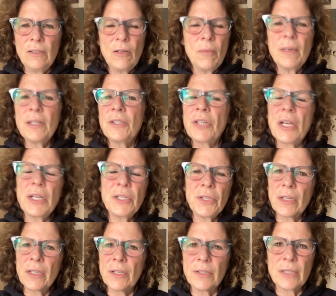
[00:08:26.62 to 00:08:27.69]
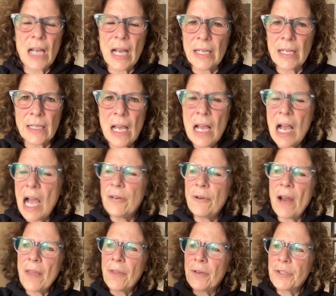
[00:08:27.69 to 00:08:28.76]
Nobody's changing their diet. I'd
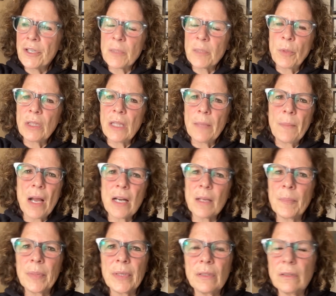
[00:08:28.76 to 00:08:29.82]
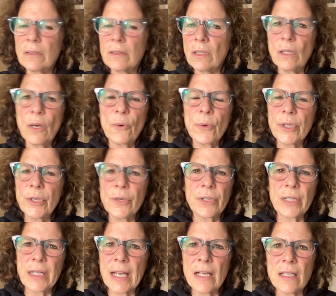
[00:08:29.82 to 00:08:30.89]
rather just put them on a pill to lower
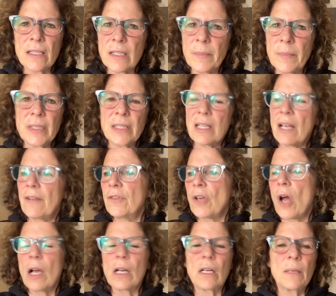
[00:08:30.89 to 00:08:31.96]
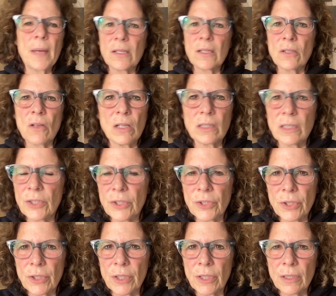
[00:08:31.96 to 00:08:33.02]
urine calcium instead of talking about salt and
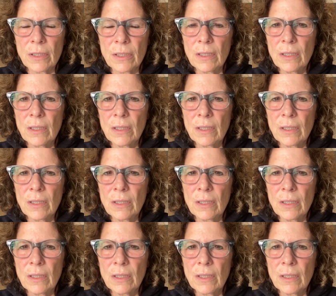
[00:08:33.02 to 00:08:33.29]
sugar.